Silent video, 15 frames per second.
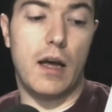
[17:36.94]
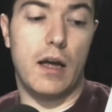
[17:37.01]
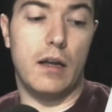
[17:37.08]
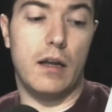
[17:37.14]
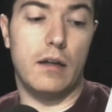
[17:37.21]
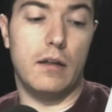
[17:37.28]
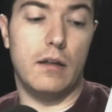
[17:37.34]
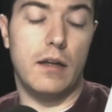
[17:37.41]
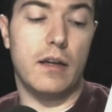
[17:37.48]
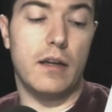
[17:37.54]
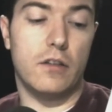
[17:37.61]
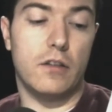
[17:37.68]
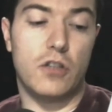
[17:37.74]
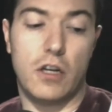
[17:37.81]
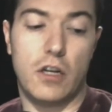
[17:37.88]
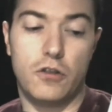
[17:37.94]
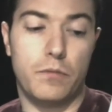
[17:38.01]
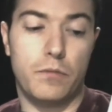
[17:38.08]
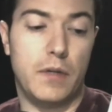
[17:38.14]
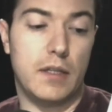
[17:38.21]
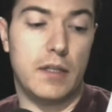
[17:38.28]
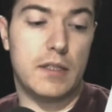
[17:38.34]
legal
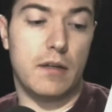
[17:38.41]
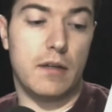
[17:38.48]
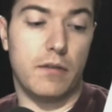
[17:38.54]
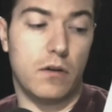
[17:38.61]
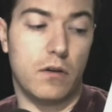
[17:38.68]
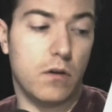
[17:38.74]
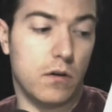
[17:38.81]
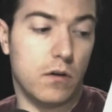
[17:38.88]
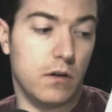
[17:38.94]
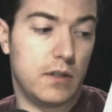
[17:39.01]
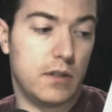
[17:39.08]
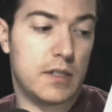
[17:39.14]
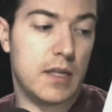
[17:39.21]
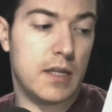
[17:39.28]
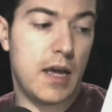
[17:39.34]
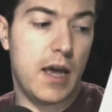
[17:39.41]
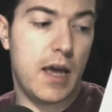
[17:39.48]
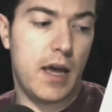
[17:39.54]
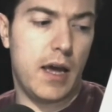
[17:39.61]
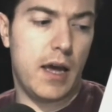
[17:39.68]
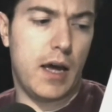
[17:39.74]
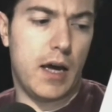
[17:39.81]
judgments of the courts
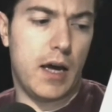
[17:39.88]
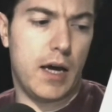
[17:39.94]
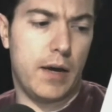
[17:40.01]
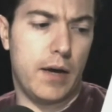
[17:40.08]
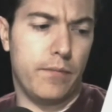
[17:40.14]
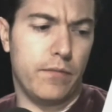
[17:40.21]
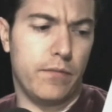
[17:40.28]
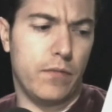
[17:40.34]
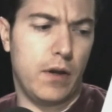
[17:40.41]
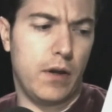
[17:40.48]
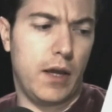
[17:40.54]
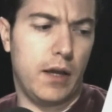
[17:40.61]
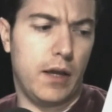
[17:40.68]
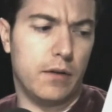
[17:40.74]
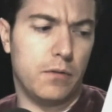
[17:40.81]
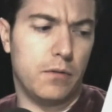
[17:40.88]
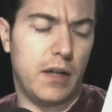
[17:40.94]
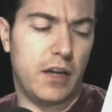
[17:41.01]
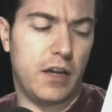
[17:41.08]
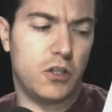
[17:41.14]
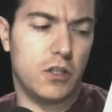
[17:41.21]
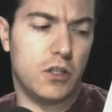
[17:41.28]
in
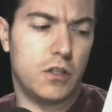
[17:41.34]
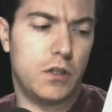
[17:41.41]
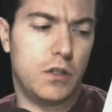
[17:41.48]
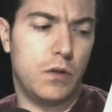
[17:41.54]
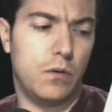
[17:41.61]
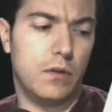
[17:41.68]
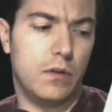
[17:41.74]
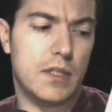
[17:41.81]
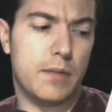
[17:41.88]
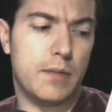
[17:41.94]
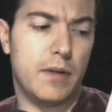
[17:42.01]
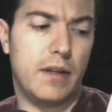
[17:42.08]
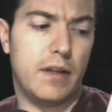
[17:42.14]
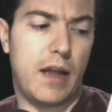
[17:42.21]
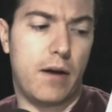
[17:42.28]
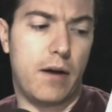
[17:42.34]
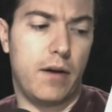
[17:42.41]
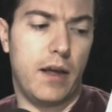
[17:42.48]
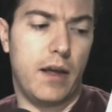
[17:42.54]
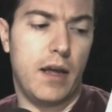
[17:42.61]
relation to disciplinary